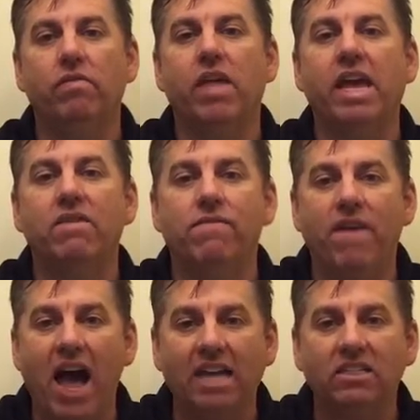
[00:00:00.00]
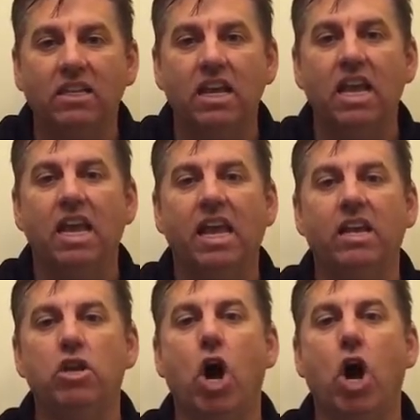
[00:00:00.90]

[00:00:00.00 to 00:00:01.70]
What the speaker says: invest in